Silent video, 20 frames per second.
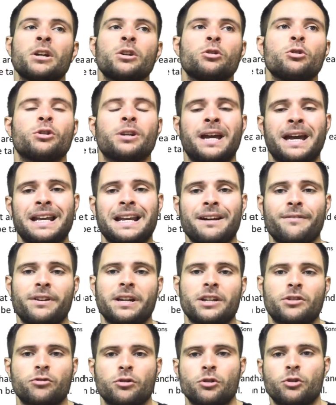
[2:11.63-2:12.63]
You can have an
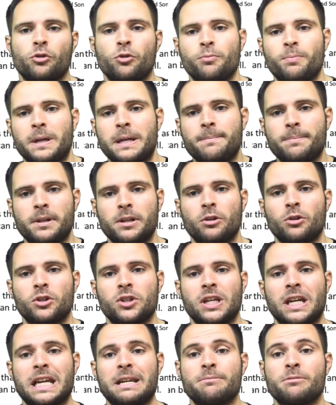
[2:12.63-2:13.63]
extra 2 people in your
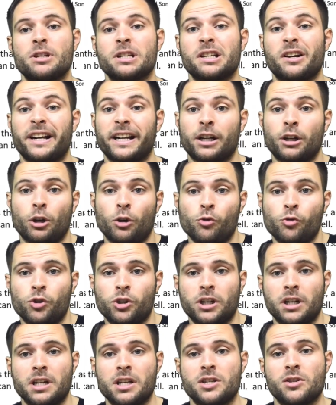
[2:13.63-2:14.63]
team as like
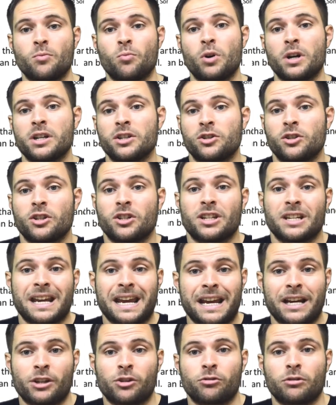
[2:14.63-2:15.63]
coaches, and one is just an
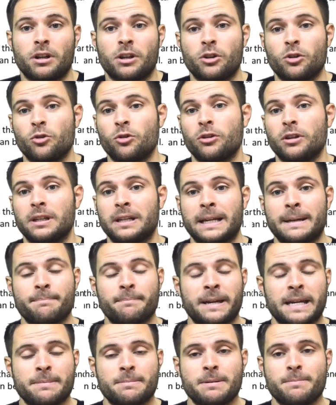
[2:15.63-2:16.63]
extra that you can like
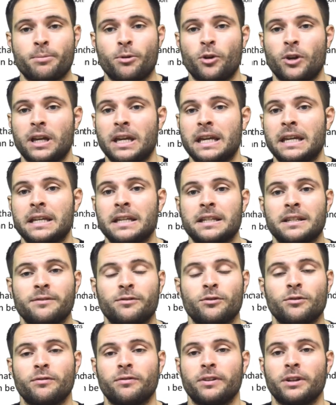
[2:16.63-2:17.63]
maybe put in if
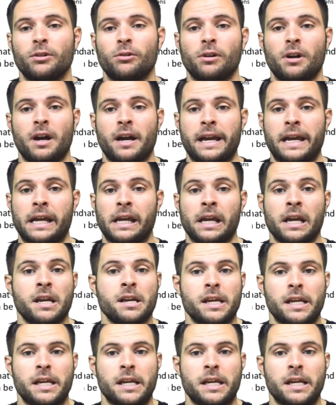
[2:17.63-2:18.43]
you feel like